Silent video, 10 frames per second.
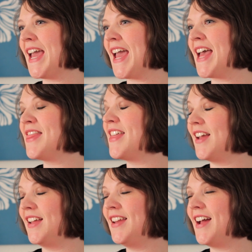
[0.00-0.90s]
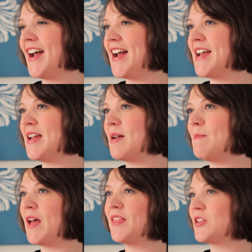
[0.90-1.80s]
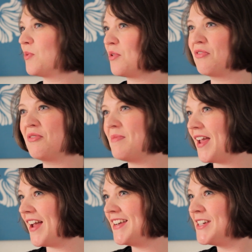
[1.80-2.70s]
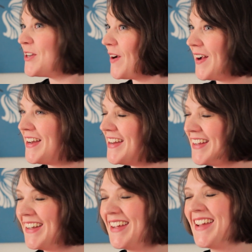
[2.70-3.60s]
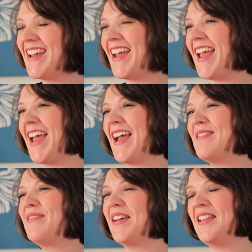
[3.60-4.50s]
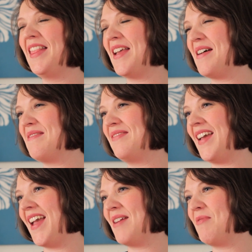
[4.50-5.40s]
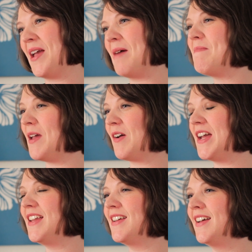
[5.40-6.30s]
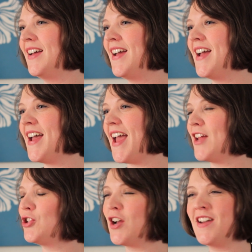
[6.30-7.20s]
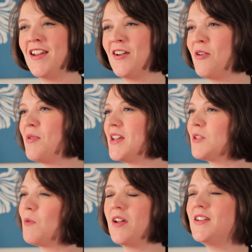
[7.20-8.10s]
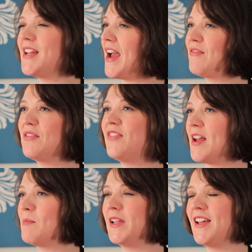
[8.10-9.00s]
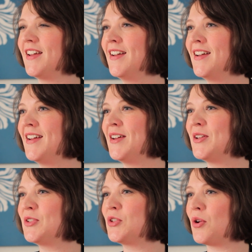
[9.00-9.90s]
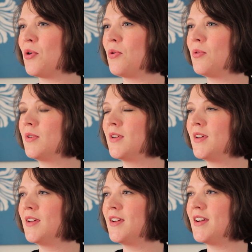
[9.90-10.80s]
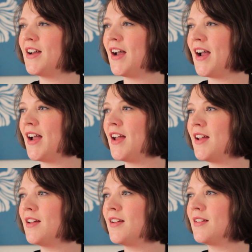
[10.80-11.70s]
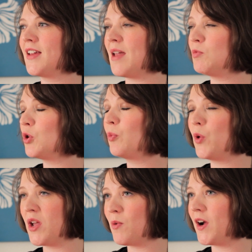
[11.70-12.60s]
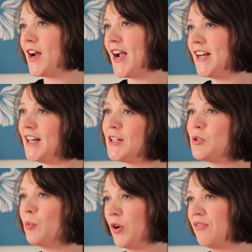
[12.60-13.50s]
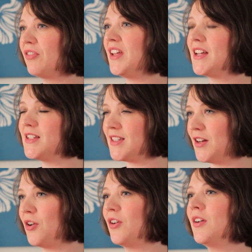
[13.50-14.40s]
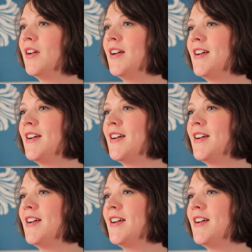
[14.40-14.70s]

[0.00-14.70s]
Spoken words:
And then I met this wonderful man, John, and fell in love, and we got married. And John had always wanted to have a family. So I came to a point where I needed to prayerfully consider